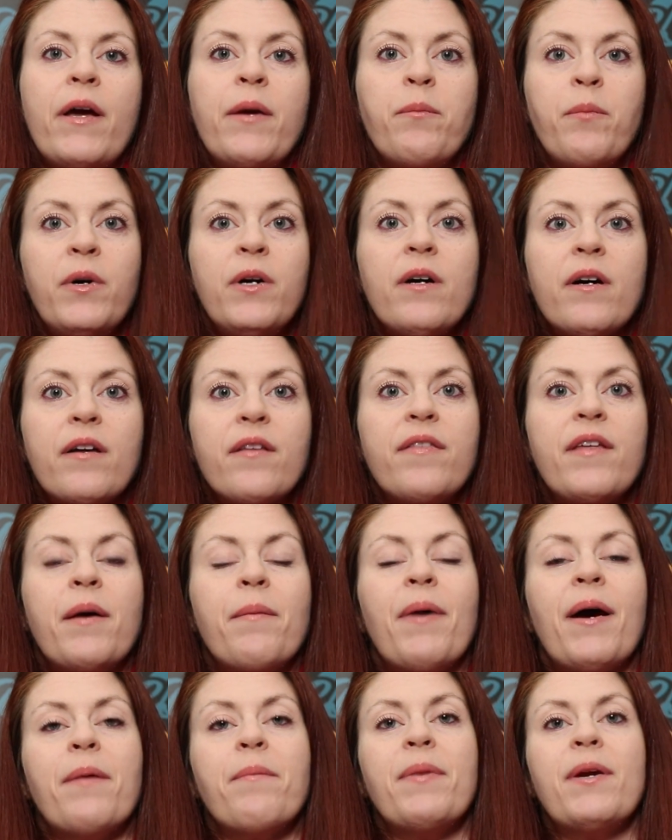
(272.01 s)
a book that
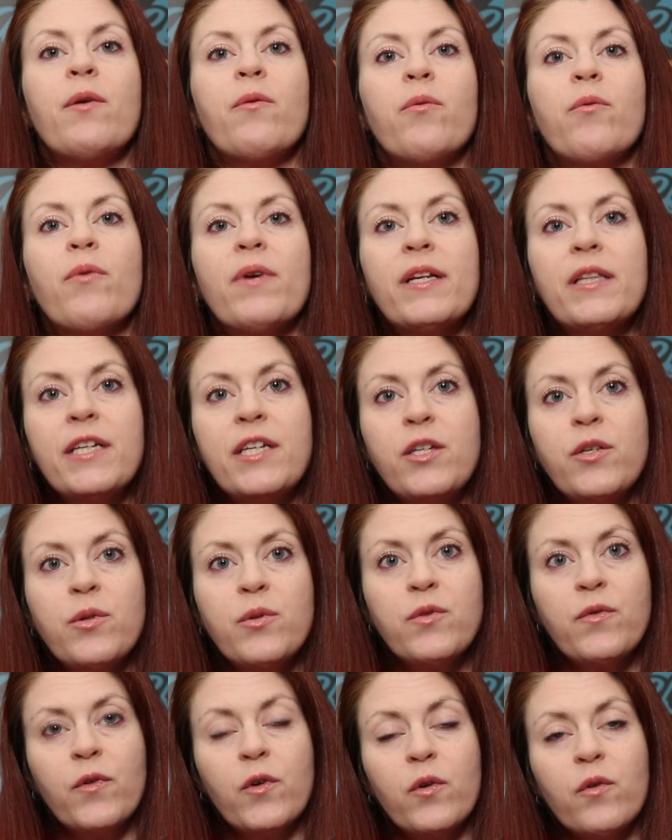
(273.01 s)
might be really
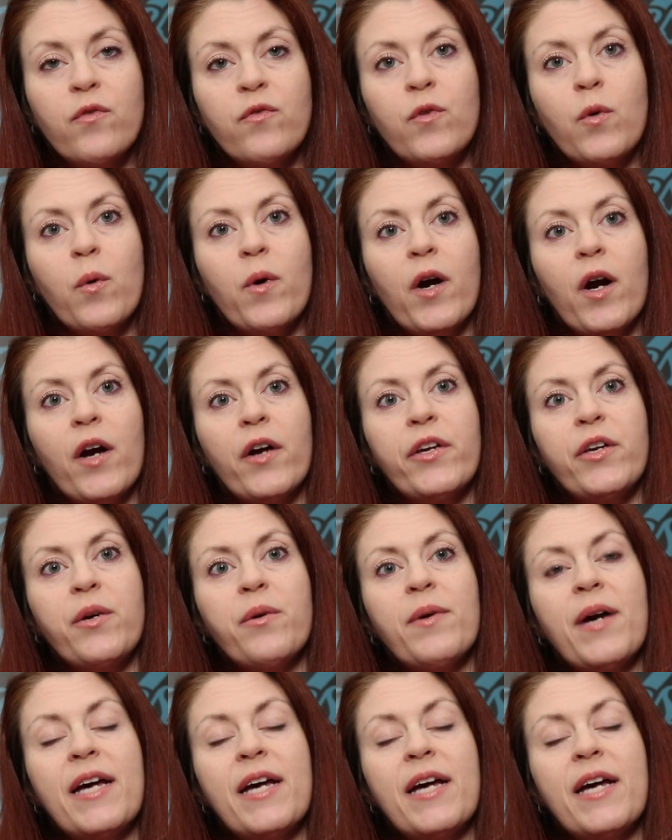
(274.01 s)
useful for you